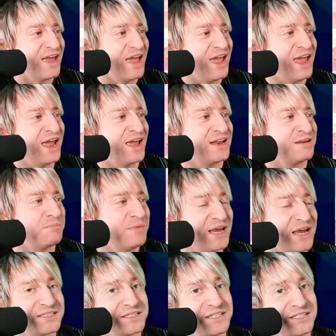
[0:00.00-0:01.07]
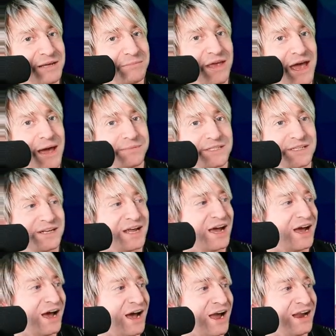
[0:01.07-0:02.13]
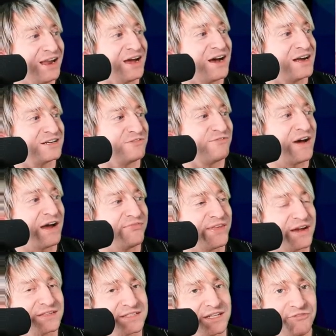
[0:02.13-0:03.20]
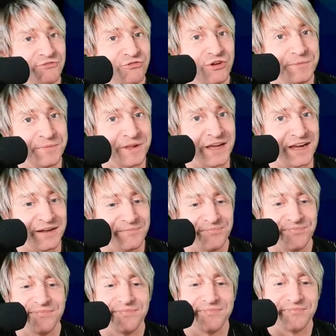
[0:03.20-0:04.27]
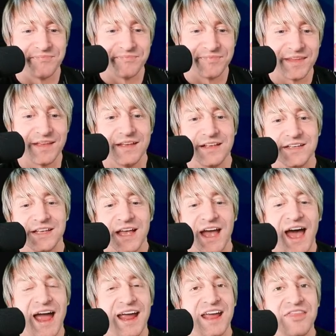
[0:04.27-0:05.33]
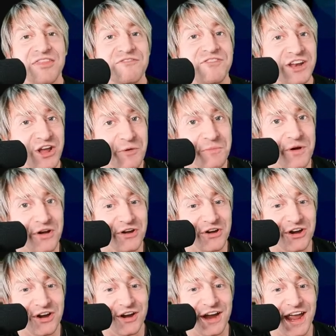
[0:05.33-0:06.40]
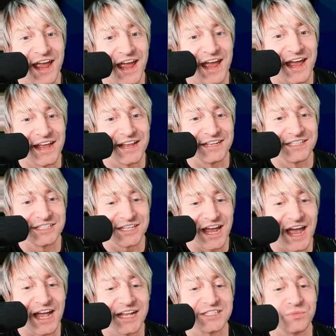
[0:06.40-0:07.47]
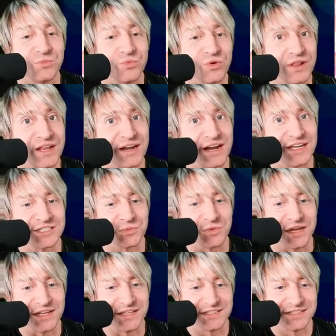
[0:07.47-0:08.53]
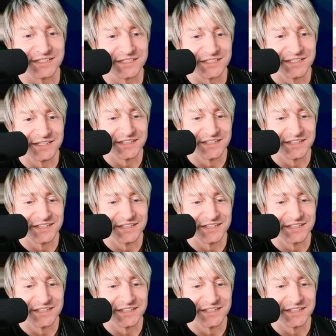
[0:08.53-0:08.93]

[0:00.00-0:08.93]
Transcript: and me as the team captain, I got 5,000 in free play. I hit video poker and had some really nice wins